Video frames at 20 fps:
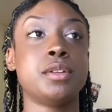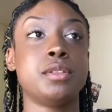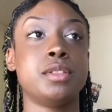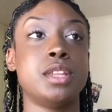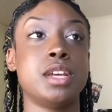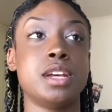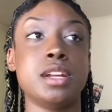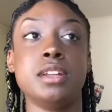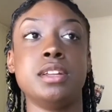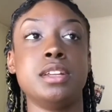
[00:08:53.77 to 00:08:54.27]

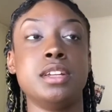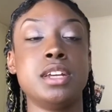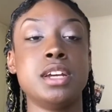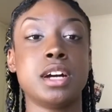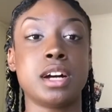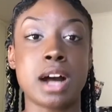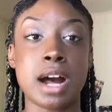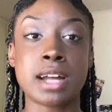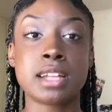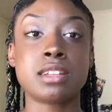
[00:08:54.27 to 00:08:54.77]
then
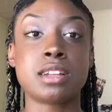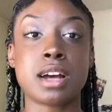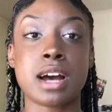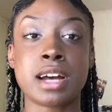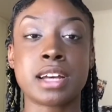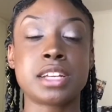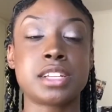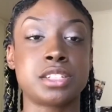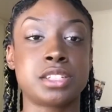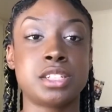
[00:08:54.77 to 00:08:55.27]
yeah,
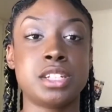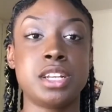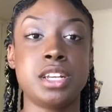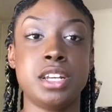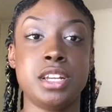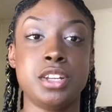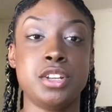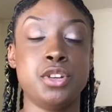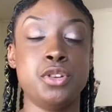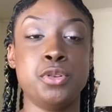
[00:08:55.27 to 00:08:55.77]
I I can see
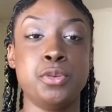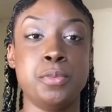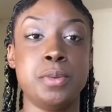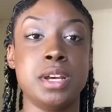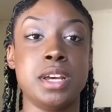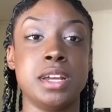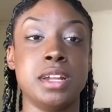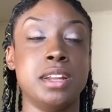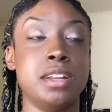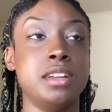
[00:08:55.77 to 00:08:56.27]
you
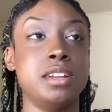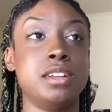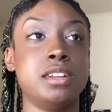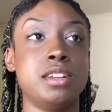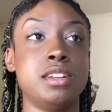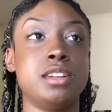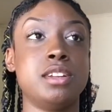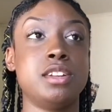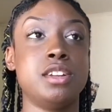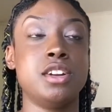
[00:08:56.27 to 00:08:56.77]
being
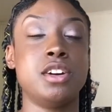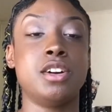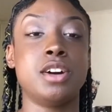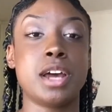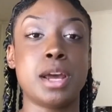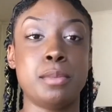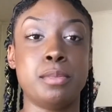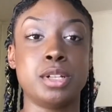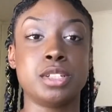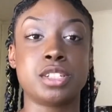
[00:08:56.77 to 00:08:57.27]
you know
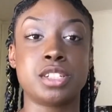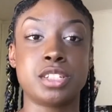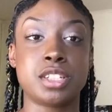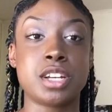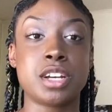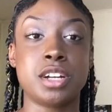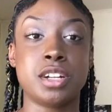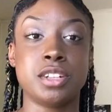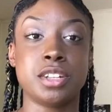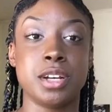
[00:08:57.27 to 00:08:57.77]
able to
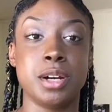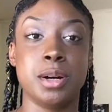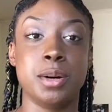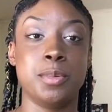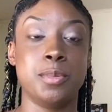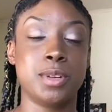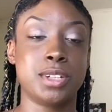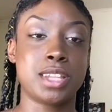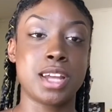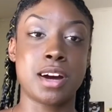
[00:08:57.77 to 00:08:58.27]
tell
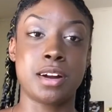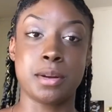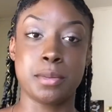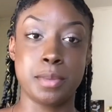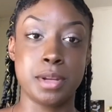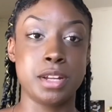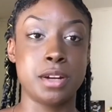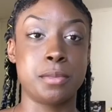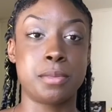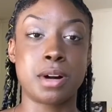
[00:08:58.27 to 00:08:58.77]
them without
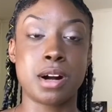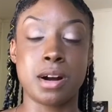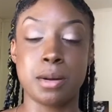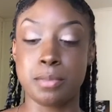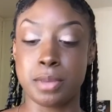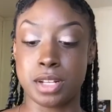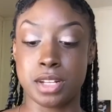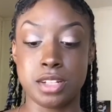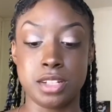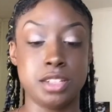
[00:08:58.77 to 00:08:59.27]
it being a
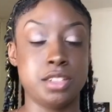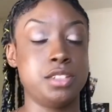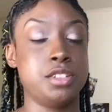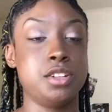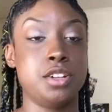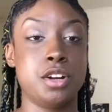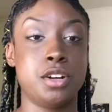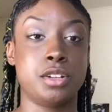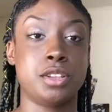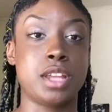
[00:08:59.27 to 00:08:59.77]
problem because
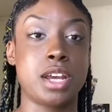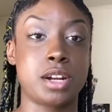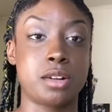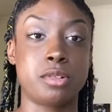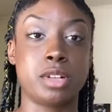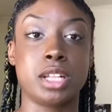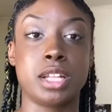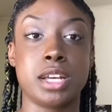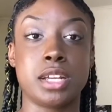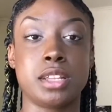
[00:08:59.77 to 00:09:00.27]
you know they
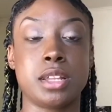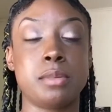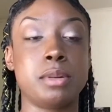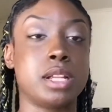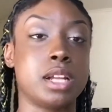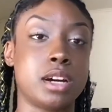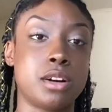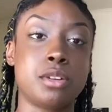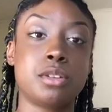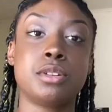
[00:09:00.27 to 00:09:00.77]
can relate.
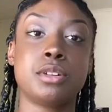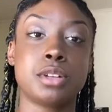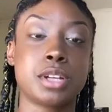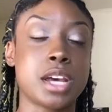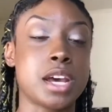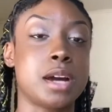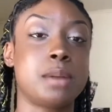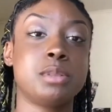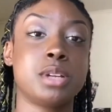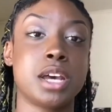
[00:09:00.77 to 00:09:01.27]
They're like, oh
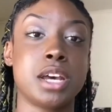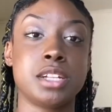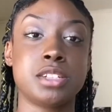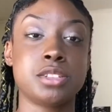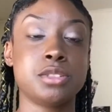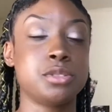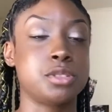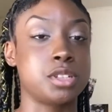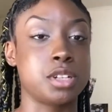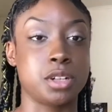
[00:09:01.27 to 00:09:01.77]
okay, I'm gay
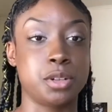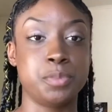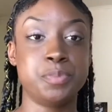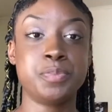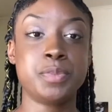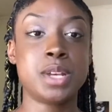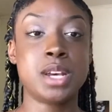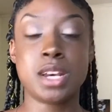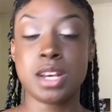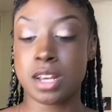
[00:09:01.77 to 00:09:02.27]
too, so
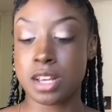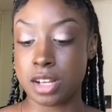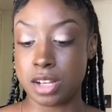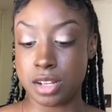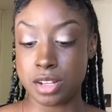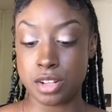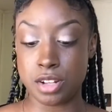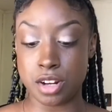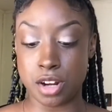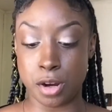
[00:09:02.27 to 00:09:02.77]

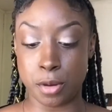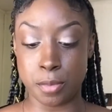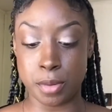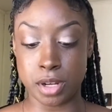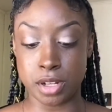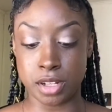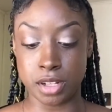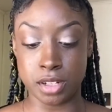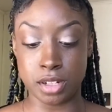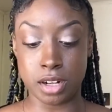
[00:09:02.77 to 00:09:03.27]
you know.
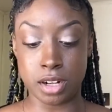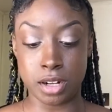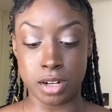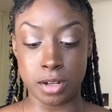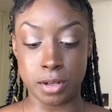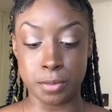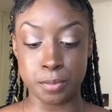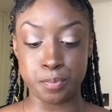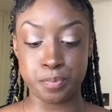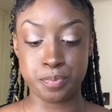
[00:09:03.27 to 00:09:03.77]
But
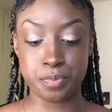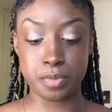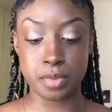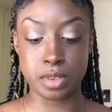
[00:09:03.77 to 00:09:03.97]
um,